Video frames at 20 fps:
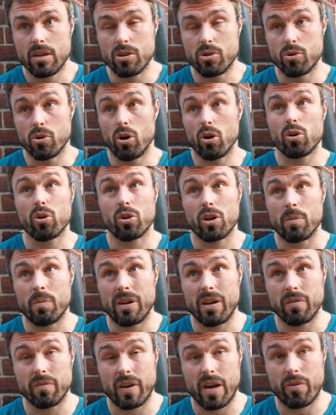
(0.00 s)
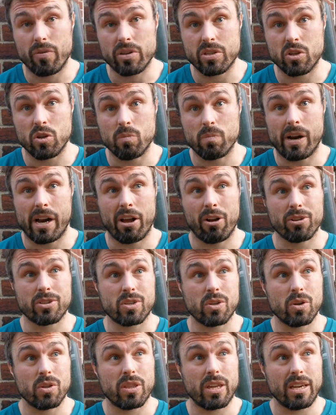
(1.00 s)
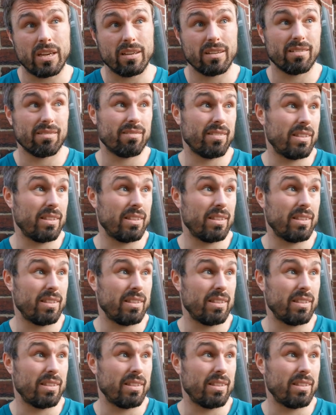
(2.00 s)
A draw could have been a fair result, but I also think